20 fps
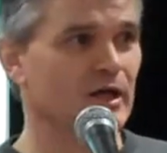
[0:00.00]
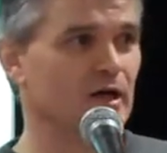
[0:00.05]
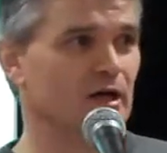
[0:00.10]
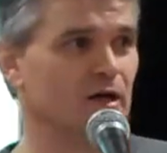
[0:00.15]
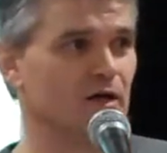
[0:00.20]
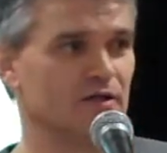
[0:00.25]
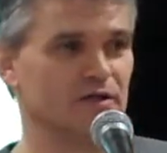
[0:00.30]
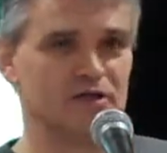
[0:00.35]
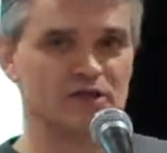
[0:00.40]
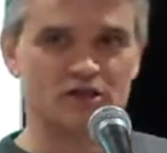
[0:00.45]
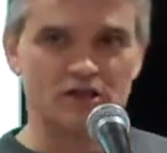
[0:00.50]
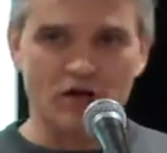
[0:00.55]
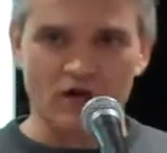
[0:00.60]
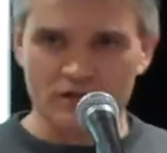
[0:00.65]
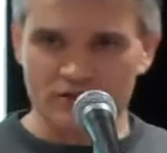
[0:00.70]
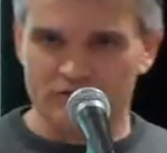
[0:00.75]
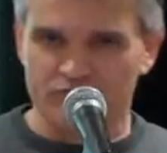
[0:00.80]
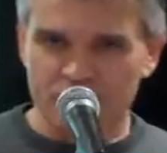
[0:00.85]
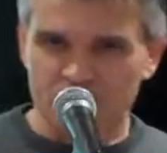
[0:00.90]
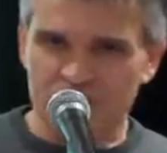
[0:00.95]
uh,
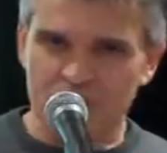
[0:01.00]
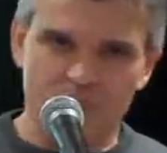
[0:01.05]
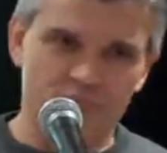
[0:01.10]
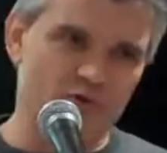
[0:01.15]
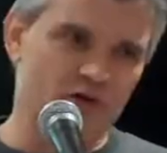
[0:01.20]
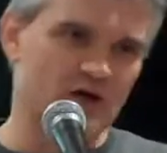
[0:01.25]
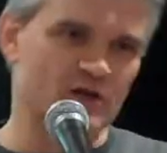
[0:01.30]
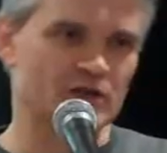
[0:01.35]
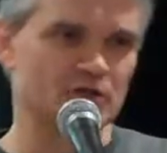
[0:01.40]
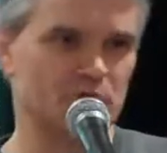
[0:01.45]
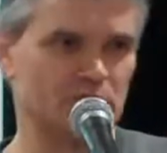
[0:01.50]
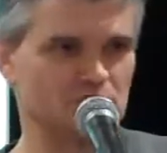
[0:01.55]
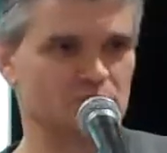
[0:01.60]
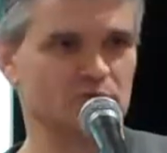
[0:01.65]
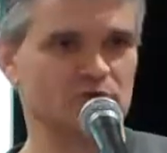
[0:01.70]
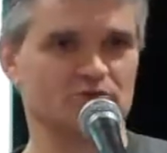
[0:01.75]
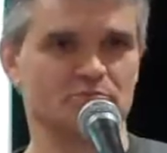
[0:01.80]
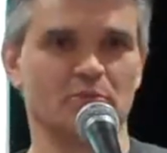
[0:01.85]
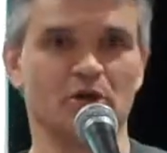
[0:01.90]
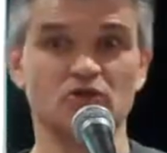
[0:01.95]
Inkatha Freedom Party,
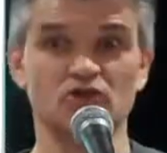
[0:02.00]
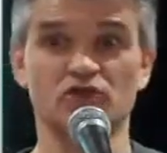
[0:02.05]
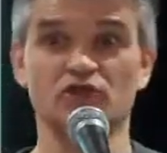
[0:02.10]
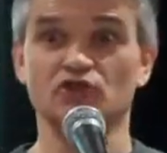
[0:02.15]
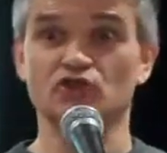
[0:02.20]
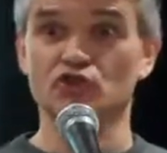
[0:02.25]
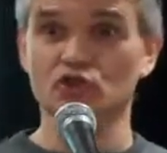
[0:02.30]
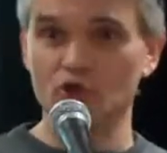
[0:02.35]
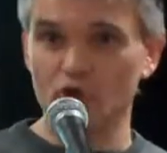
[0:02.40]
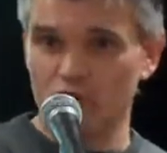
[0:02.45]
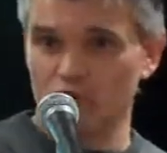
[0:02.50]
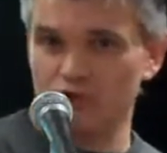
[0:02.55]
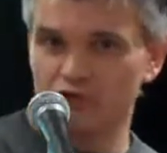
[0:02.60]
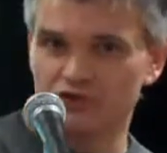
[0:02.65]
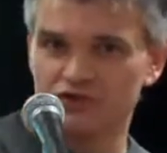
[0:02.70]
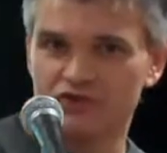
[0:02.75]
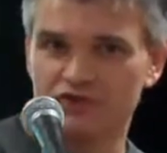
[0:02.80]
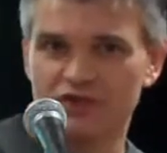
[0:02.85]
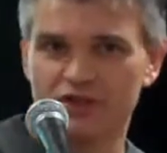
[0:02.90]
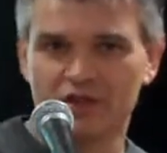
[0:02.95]
which was mostly
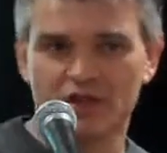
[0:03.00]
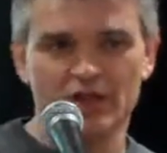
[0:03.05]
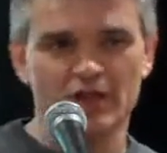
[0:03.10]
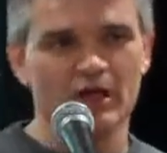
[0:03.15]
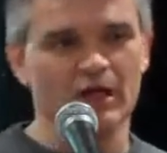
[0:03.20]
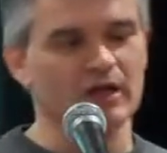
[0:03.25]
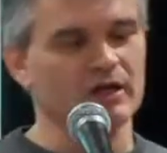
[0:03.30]
Zulus,